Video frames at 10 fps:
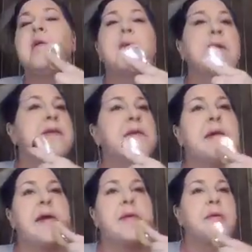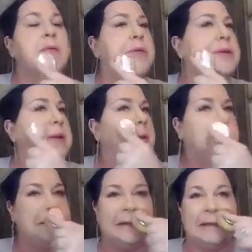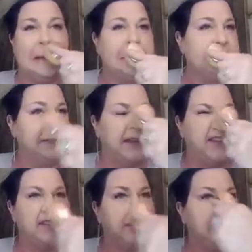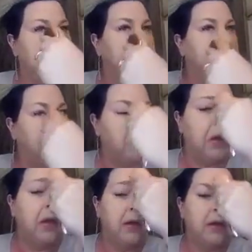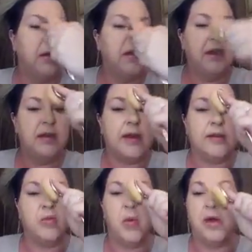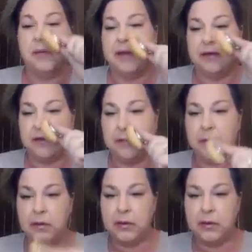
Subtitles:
Because I won't repeat all the details unless, you guys want me to.